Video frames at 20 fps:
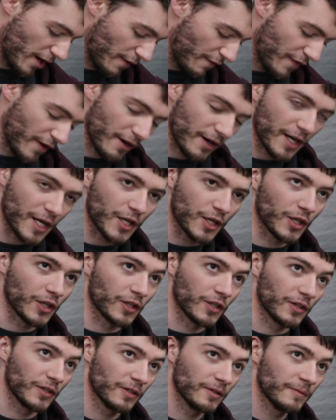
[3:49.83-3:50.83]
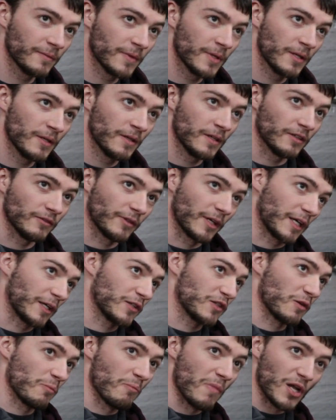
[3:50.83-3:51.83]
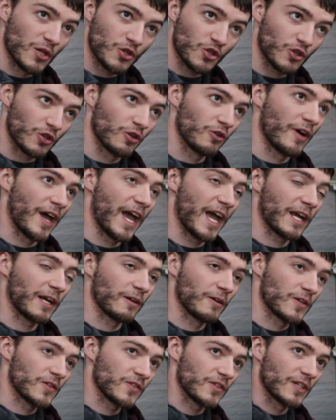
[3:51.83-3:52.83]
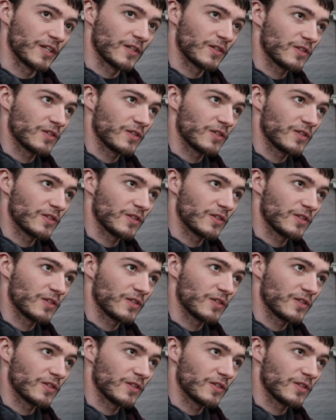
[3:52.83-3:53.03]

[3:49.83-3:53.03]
very good like dimensional accuracy.